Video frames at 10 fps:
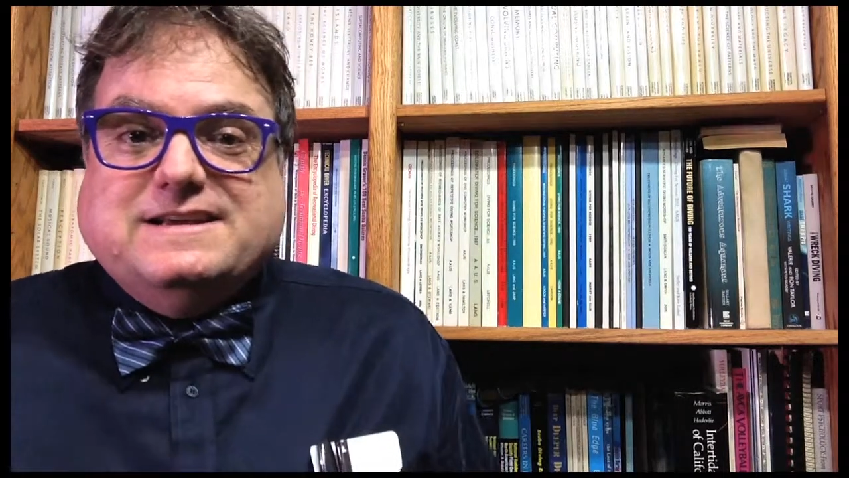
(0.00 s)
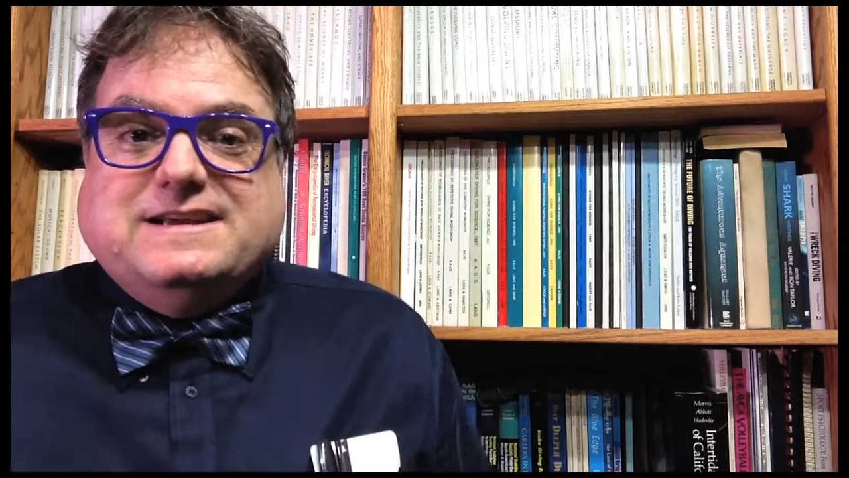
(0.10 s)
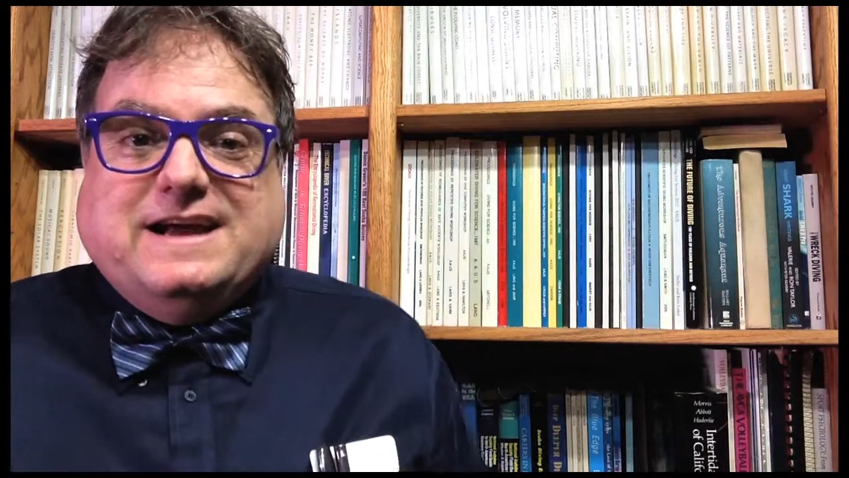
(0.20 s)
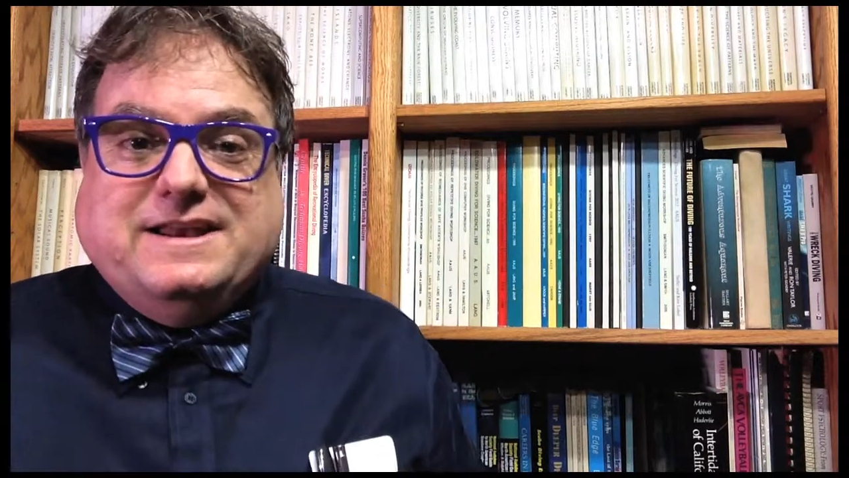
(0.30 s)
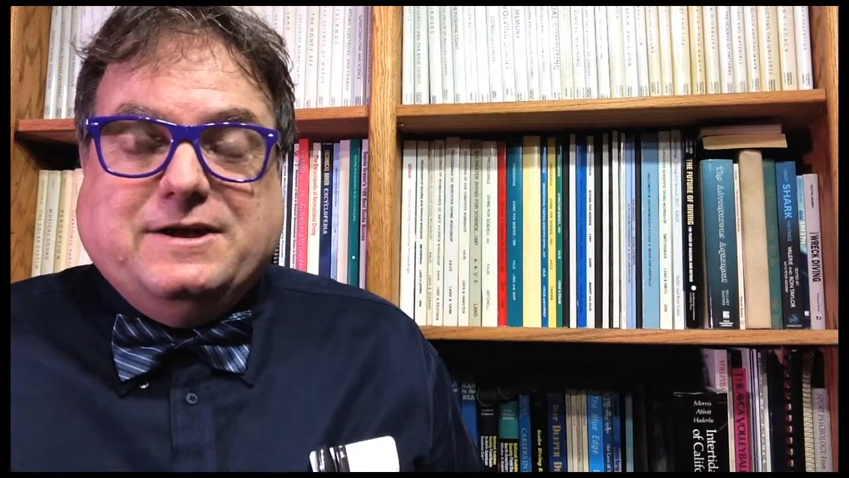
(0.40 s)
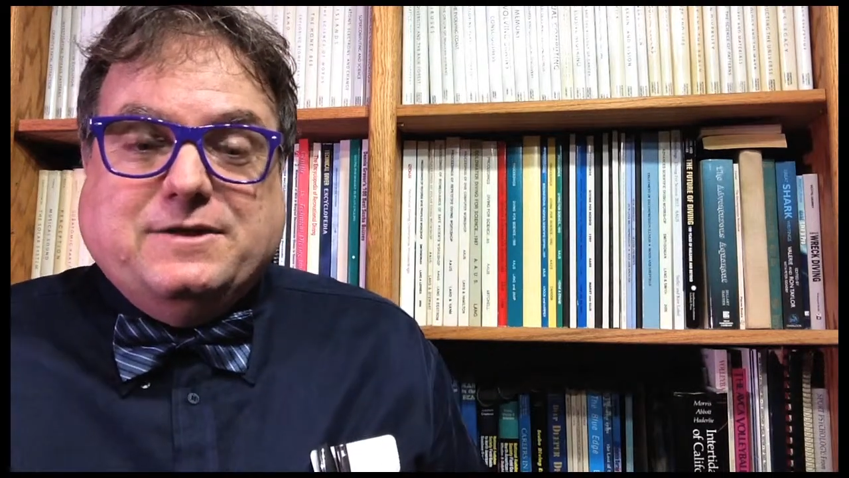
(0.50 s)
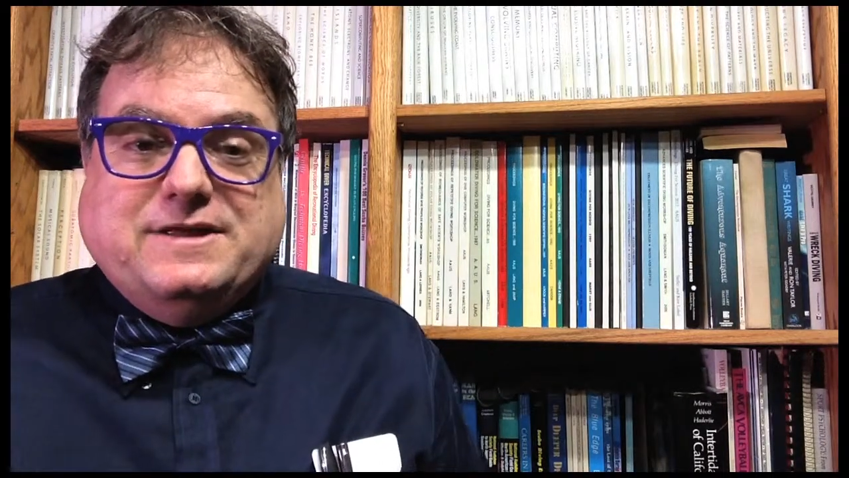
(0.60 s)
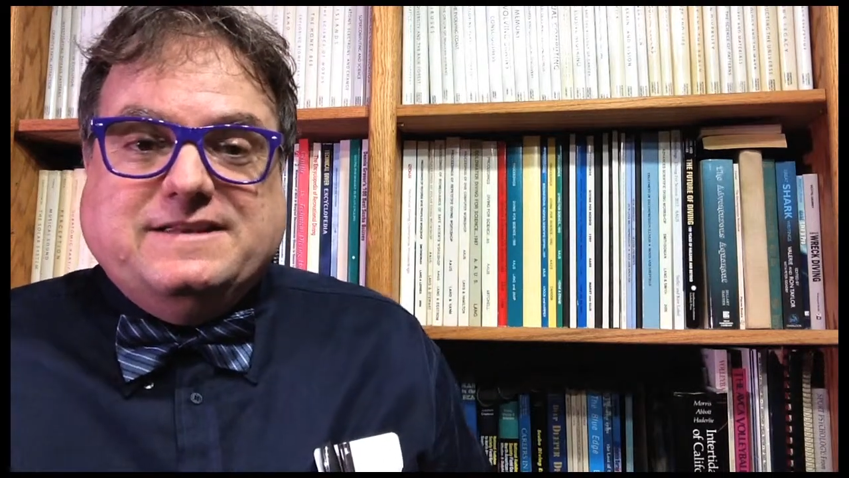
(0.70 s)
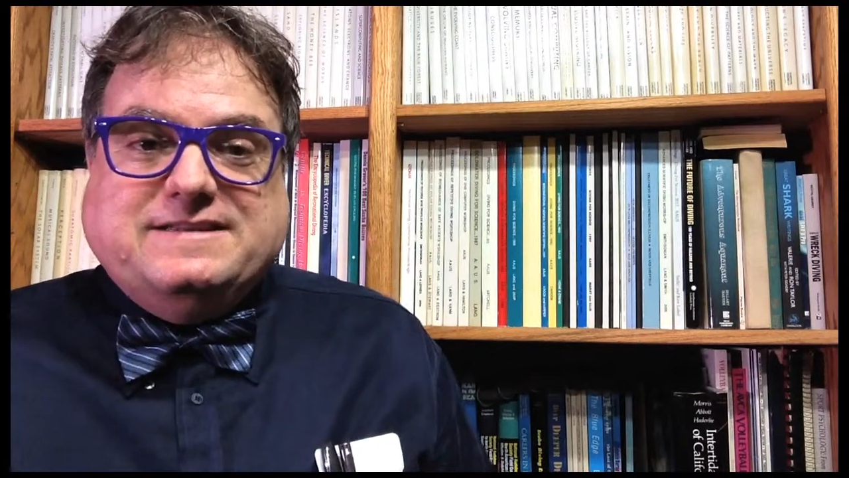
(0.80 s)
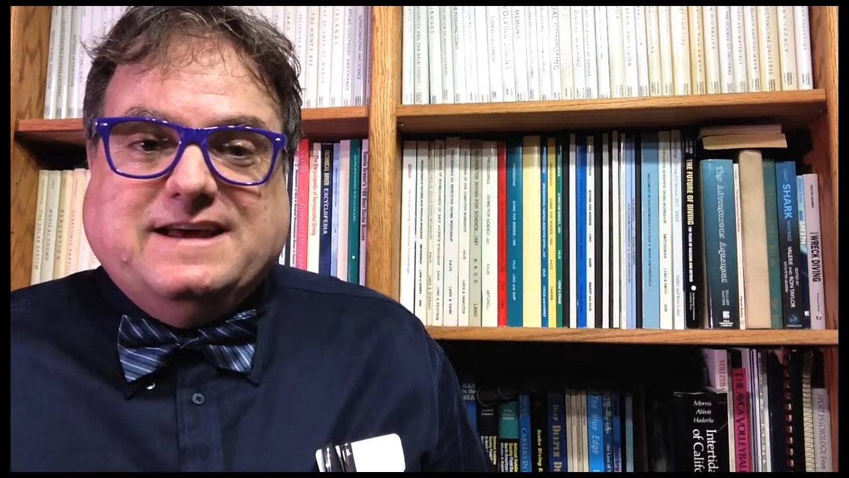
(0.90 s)
I know
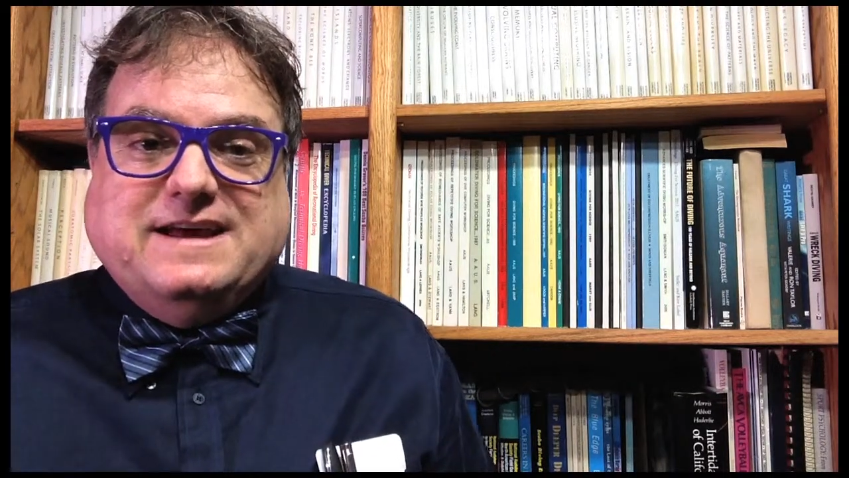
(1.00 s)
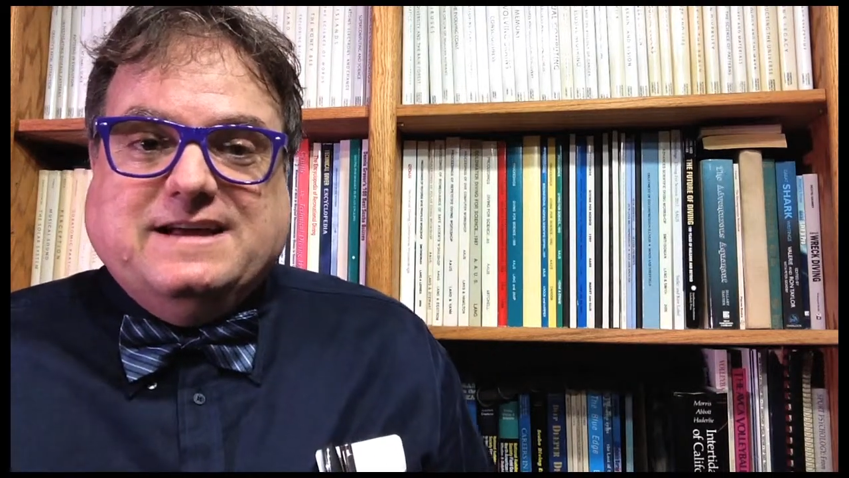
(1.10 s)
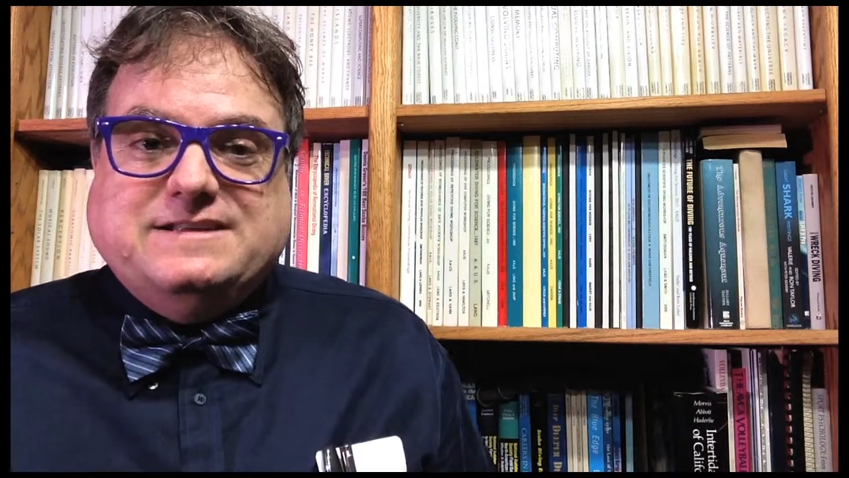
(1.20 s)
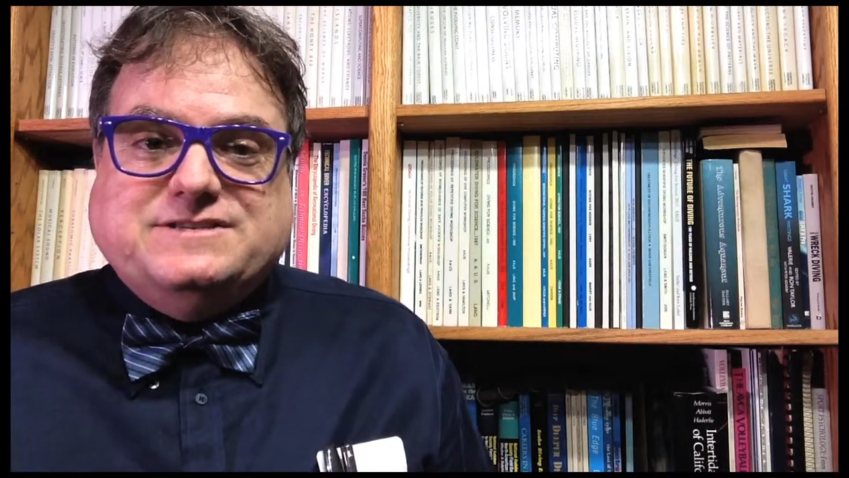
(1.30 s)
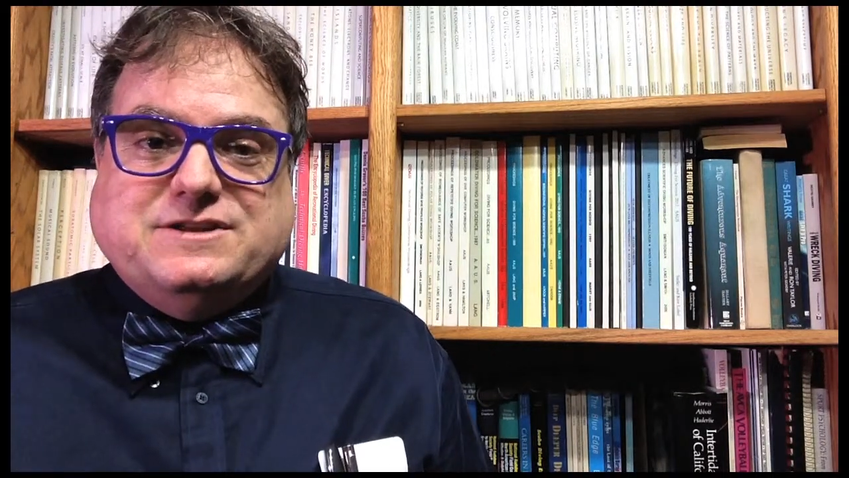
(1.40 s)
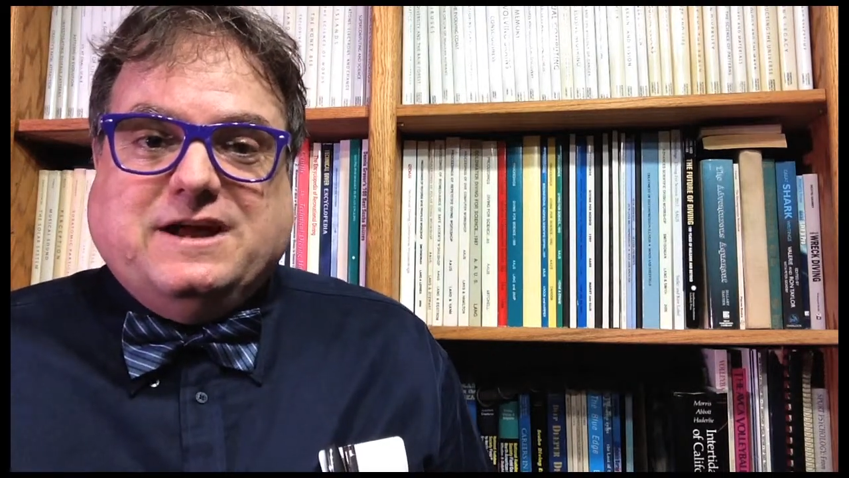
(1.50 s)
that Jill